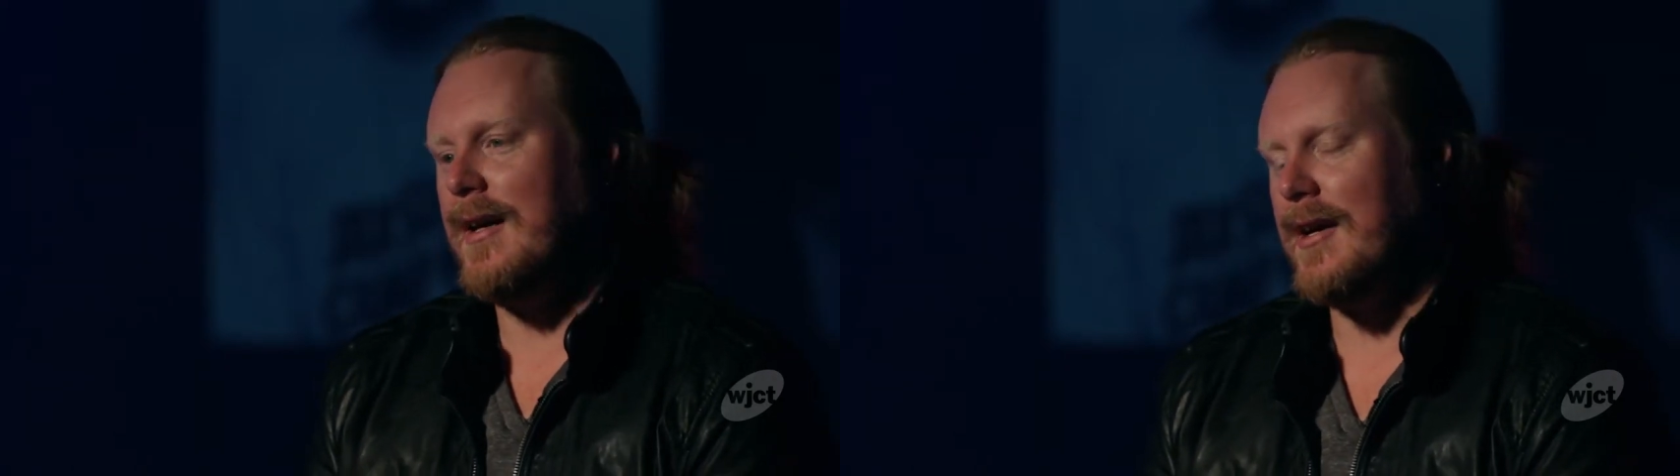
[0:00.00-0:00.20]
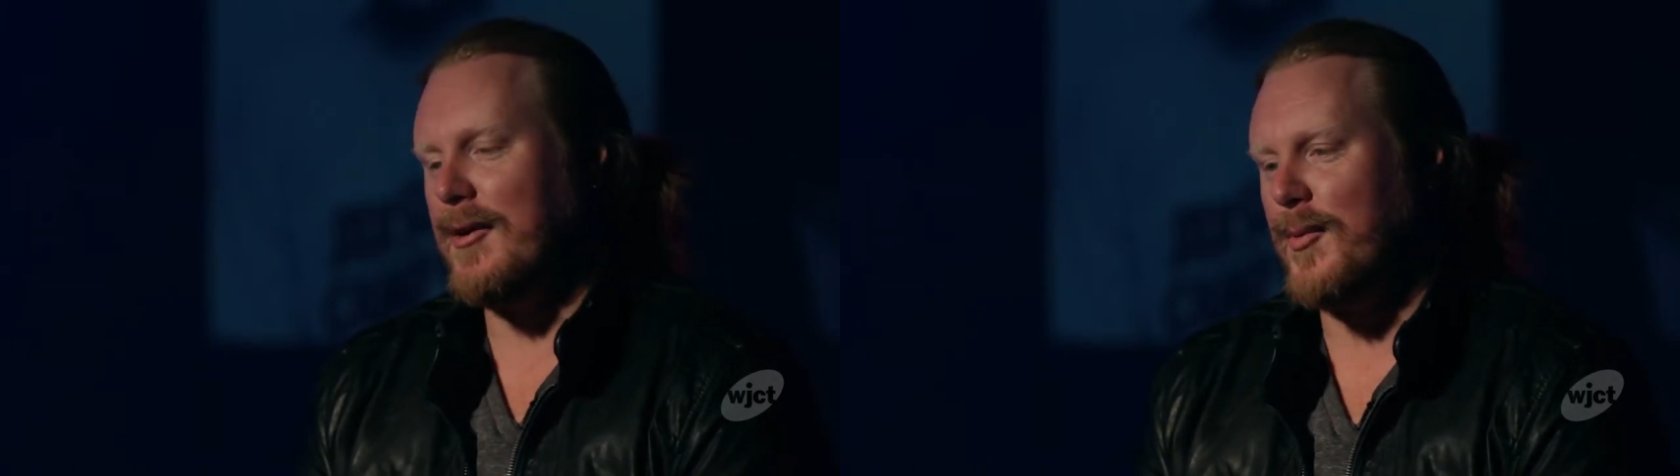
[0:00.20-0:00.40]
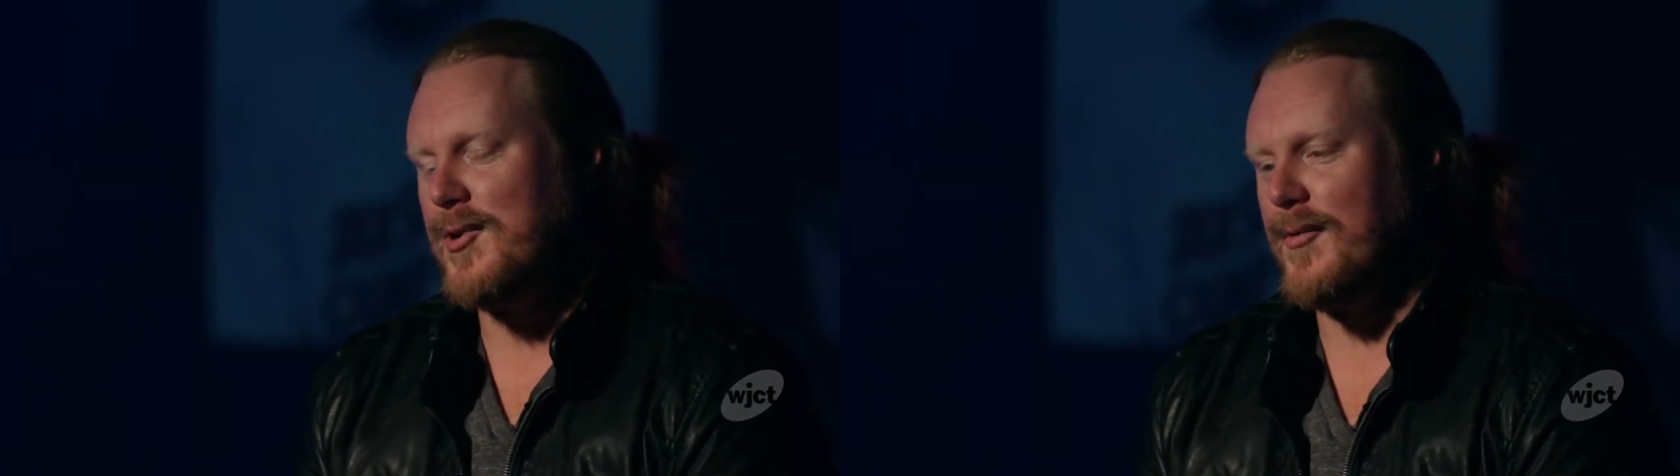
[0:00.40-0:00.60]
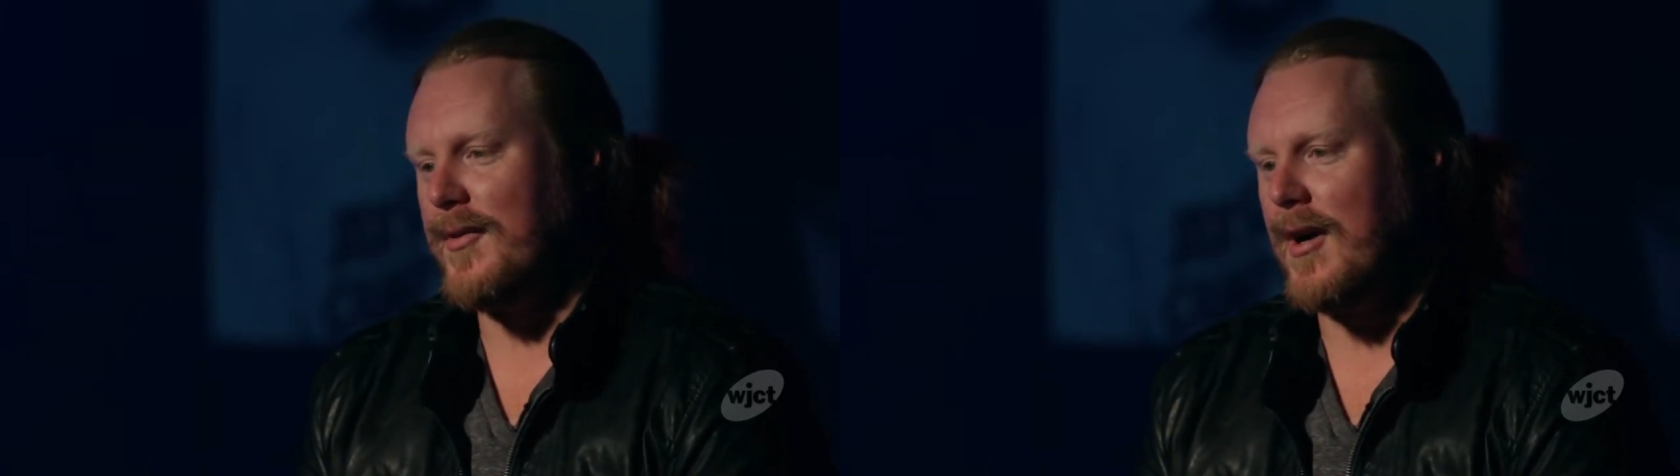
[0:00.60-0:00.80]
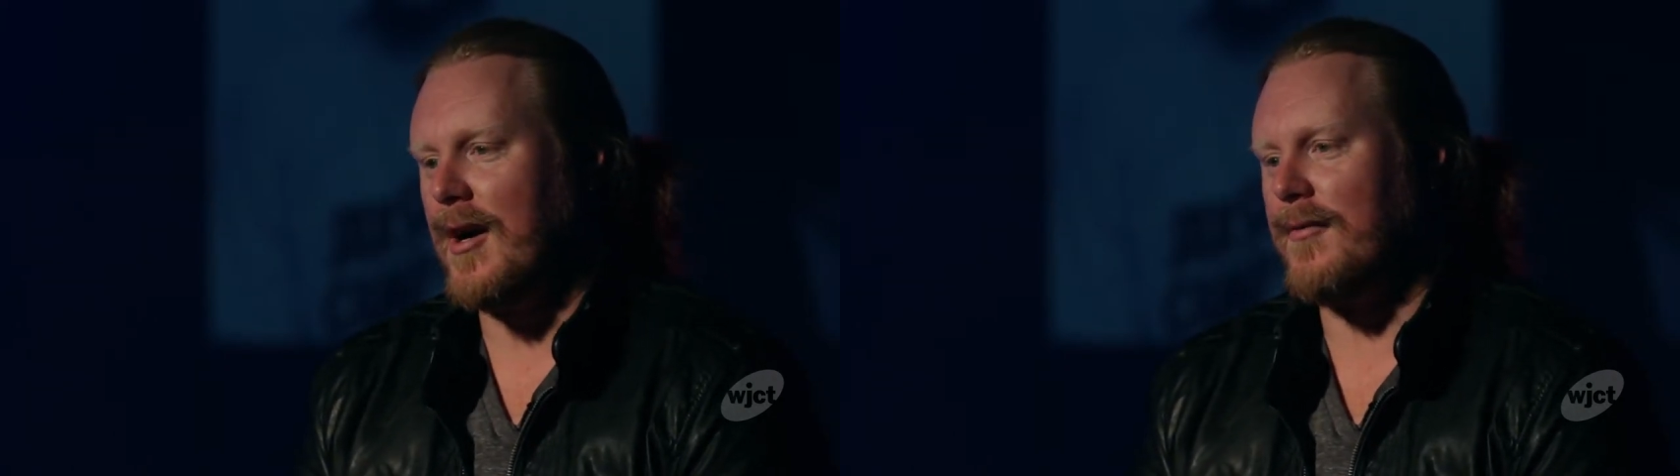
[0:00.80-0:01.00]
and commercial
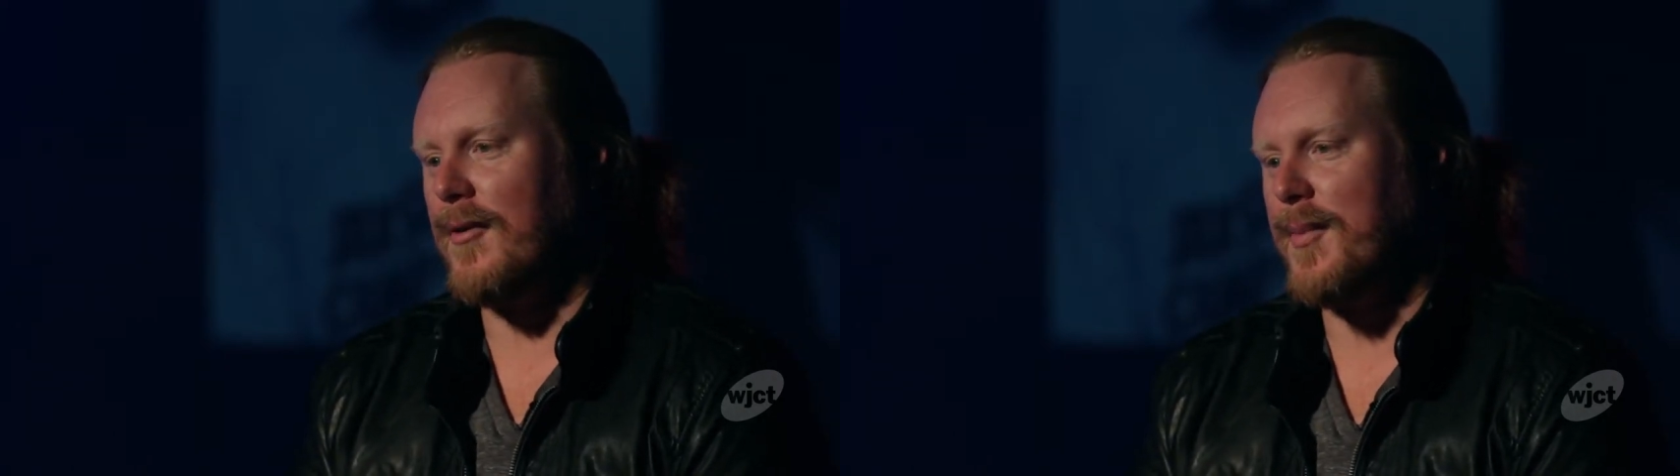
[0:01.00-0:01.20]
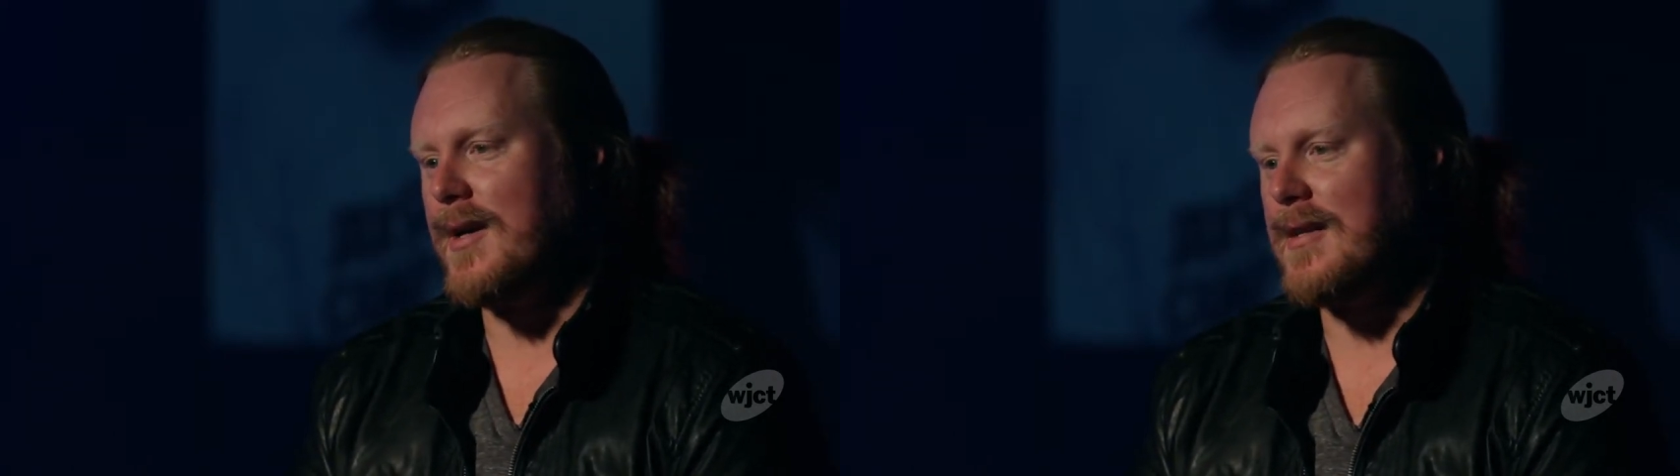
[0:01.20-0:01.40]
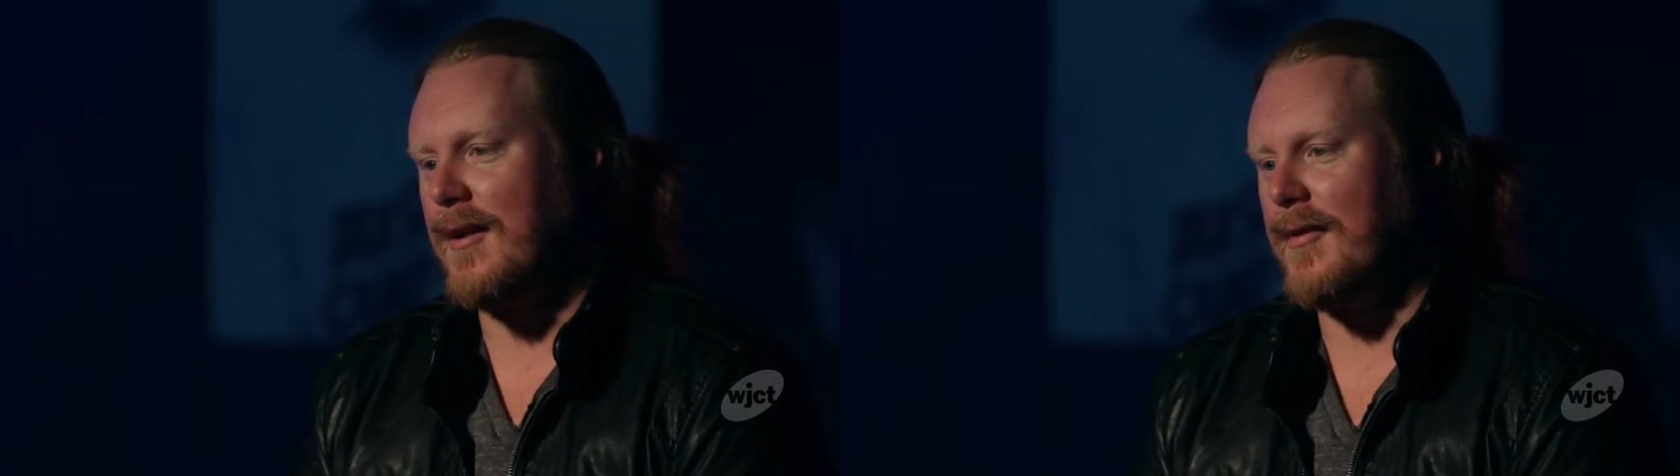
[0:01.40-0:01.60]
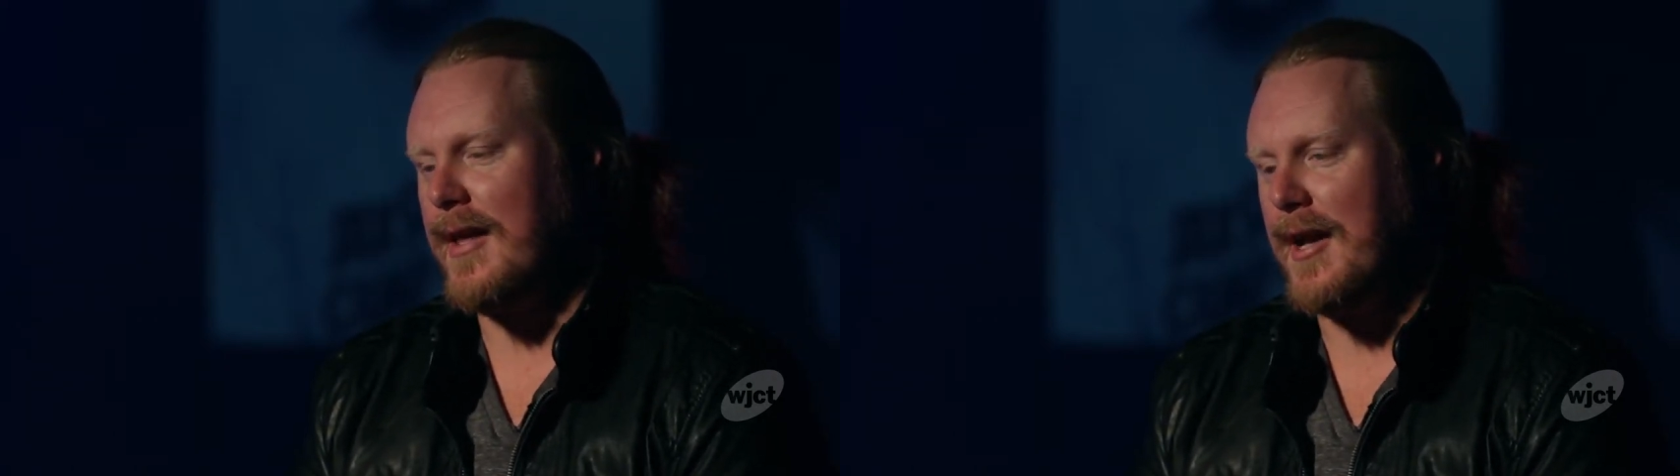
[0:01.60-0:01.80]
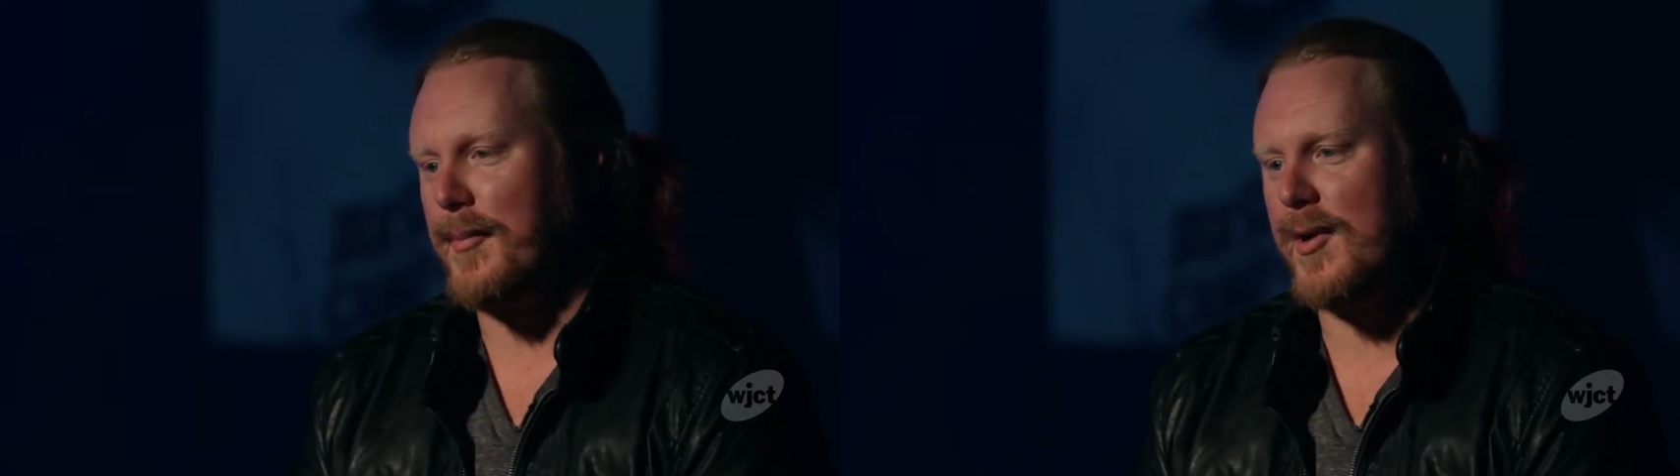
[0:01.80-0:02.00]
photographer based out of
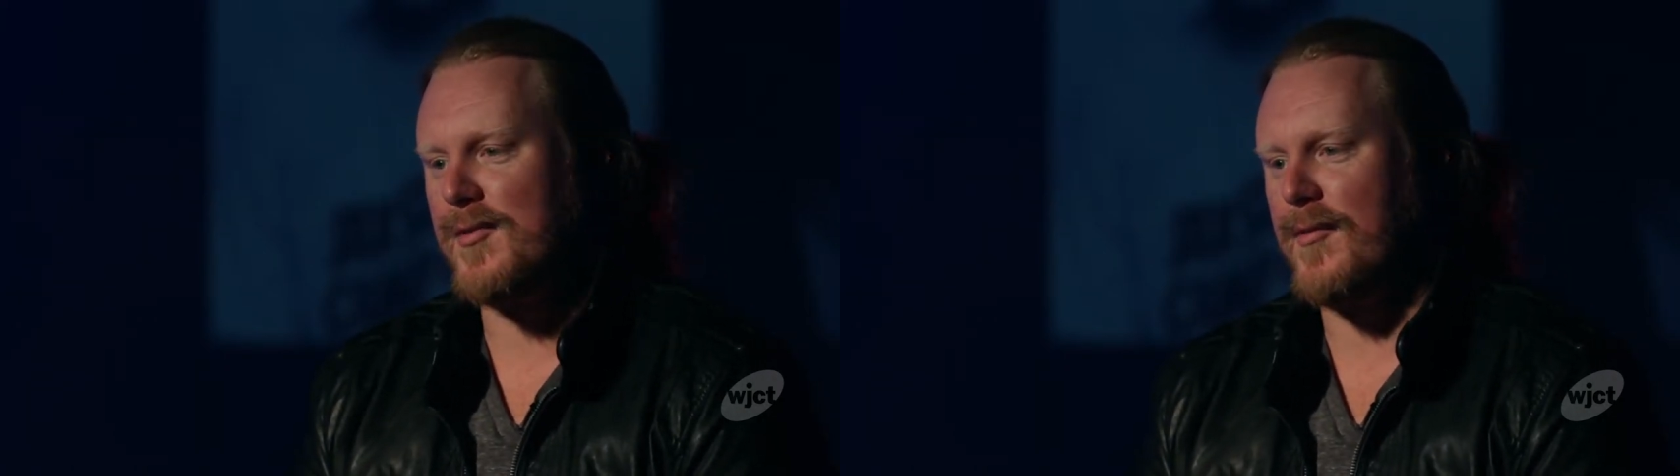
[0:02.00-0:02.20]
Atlantic Beach,